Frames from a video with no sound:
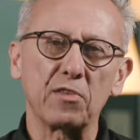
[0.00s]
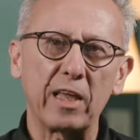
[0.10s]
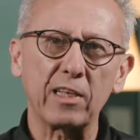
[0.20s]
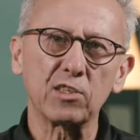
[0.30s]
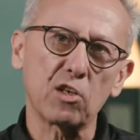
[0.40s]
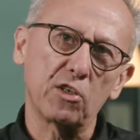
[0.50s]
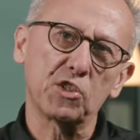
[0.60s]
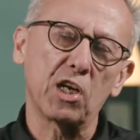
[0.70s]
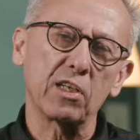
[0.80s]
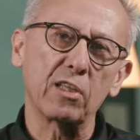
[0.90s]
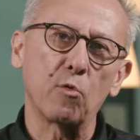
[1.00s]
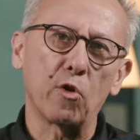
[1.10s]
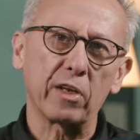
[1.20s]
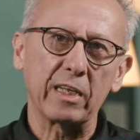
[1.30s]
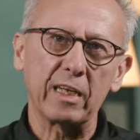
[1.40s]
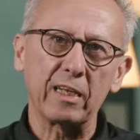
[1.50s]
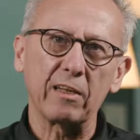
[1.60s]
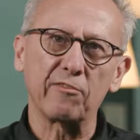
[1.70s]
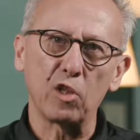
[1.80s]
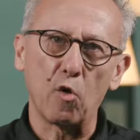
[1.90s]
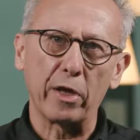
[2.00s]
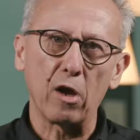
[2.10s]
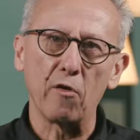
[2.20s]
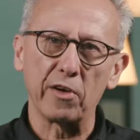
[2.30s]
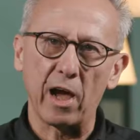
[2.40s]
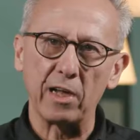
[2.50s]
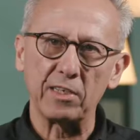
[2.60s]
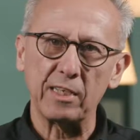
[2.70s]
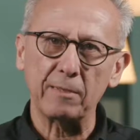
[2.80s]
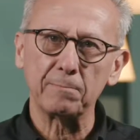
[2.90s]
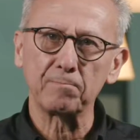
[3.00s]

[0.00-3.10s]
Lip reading: that they can start chunking the work and getting it flowing over to IT.